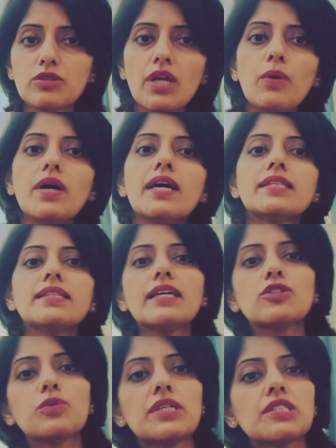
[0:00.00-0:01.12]
Now, the
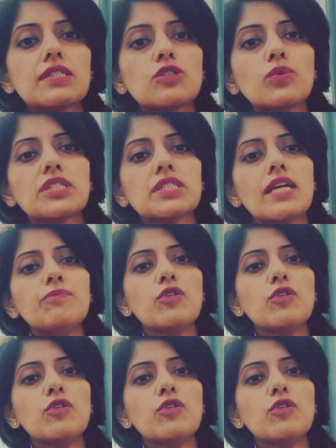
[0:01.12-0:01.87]
next question is, what type